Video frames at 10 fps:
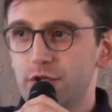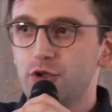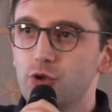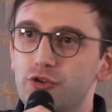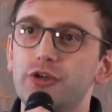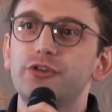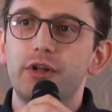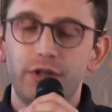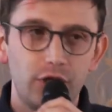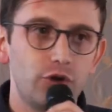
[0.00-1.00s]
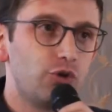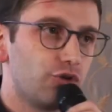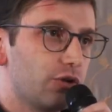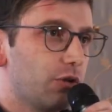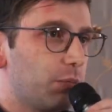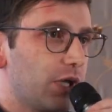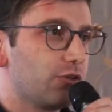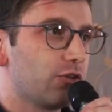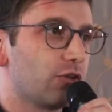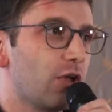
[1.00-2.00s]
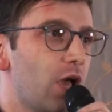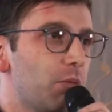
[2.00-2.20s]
the users and the user bases.